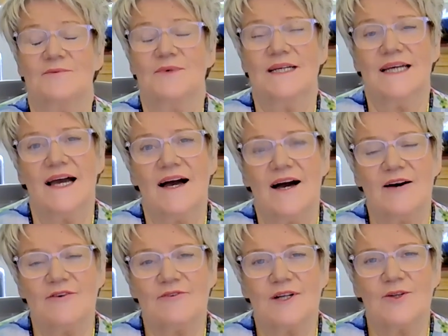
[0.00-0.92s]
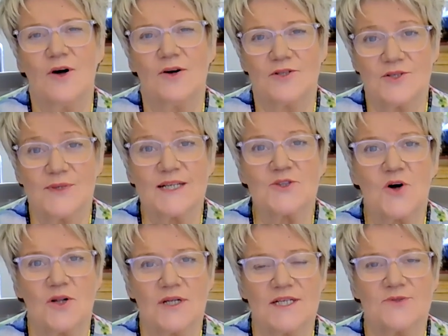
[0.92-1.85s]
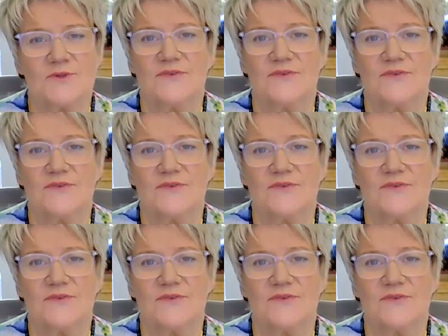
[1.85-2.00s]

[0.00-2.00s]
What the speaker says: We have a lot to acknowledge.